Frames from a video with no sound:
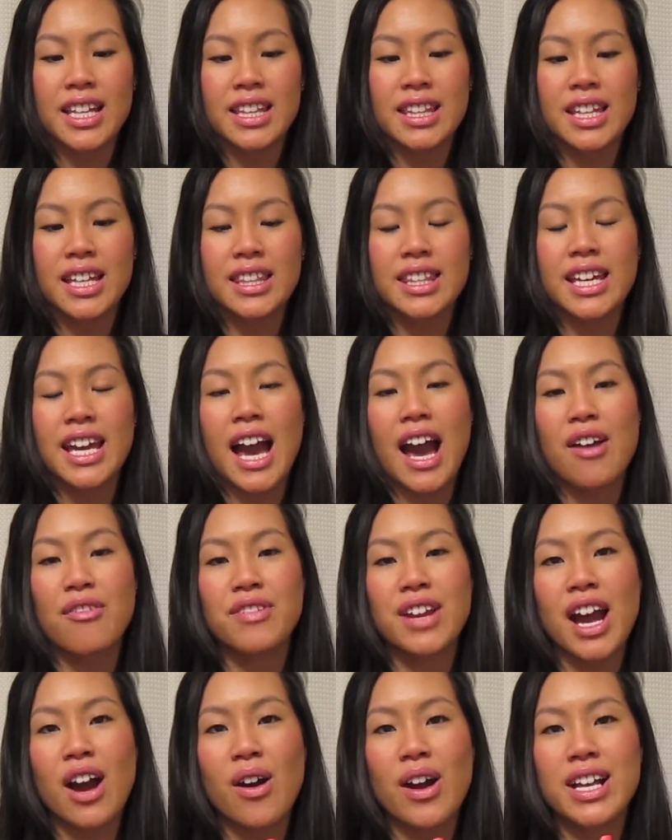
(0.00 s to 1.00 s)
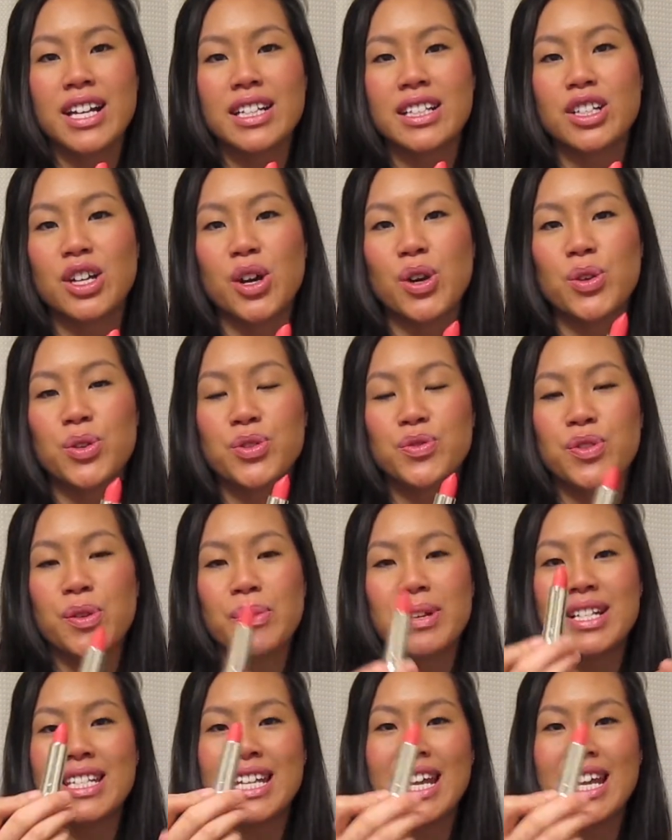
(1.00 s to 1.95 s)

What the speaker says: that they have now, it goes from a